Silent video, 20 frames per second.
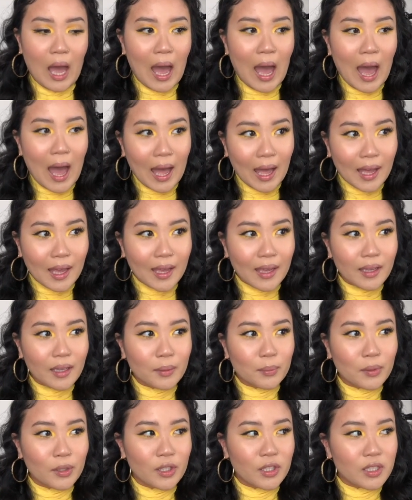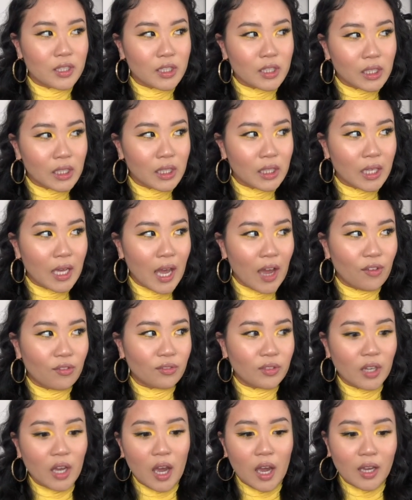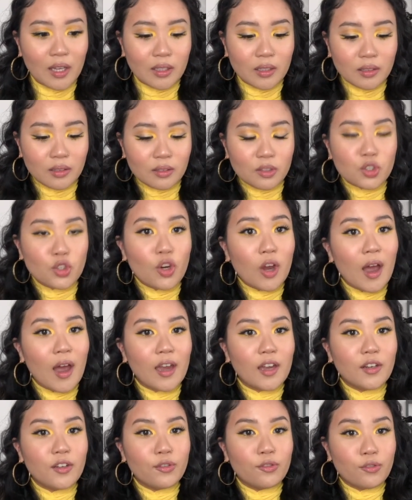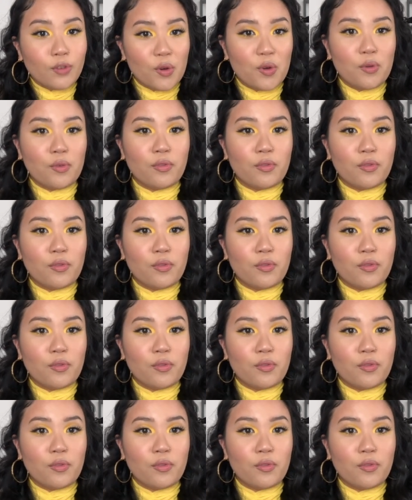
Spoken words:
I personally have not tried faux